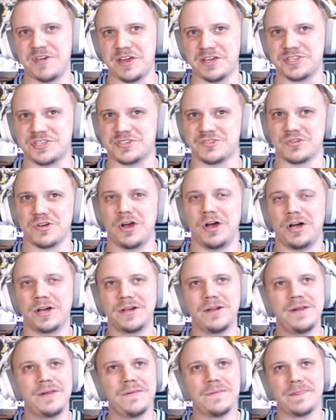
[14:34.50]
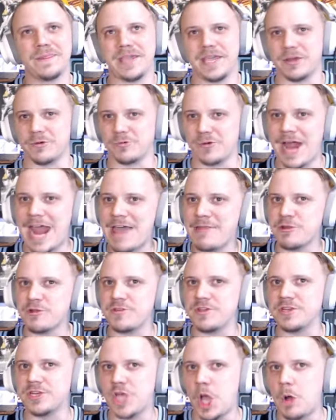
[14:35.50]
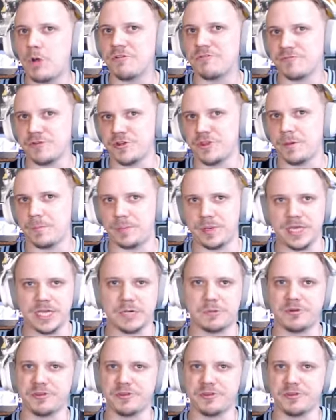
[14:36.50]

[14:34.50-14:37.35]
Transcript: very strong. And rather than going for the pick